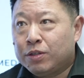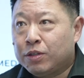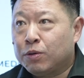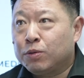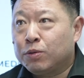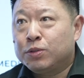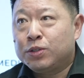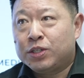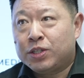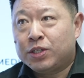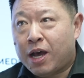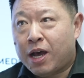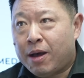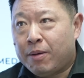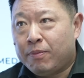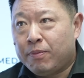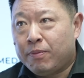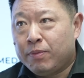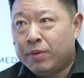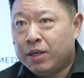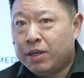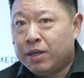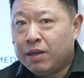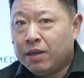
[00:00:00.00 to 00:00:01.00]
Don't stop.
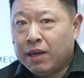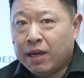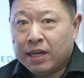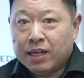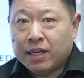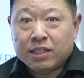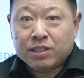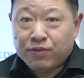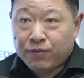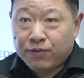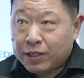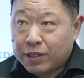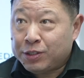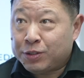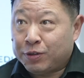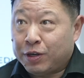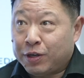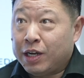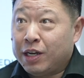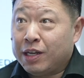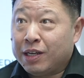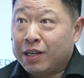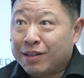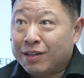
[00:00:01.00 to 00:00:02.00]
And it's
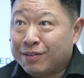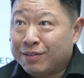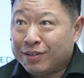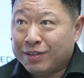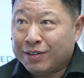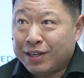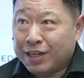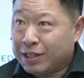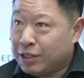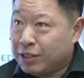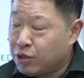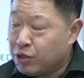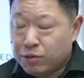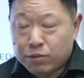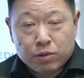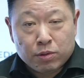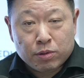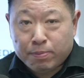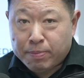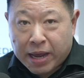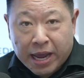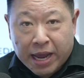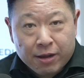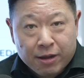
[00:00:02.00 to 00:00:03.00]
frustrating. You will
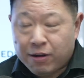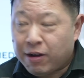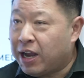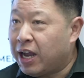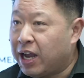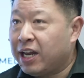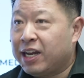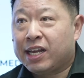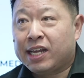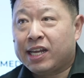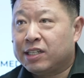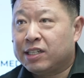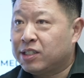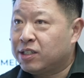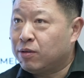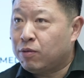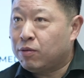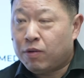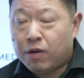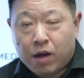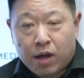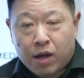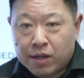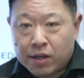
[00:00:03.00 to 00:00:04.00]
bang your head against the
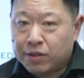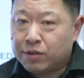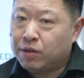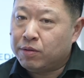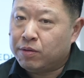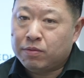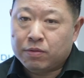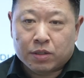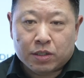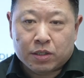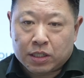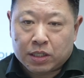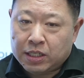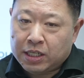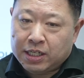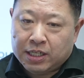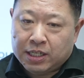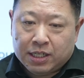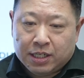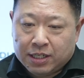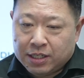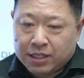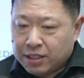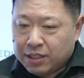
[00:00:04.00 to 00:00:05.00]
wall. You will,
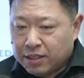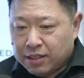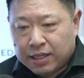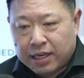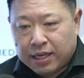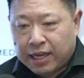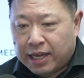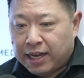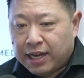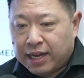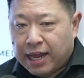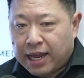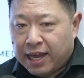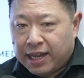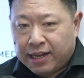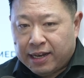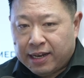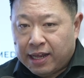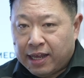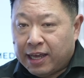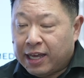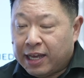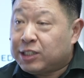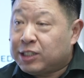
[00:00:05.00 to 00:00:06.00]

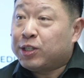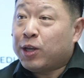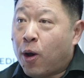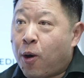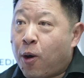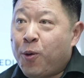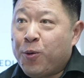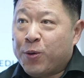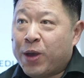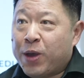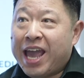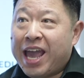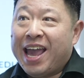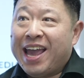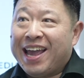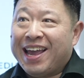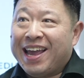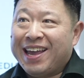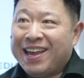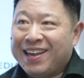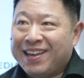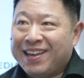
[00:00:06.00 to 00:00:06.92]
and it's okay,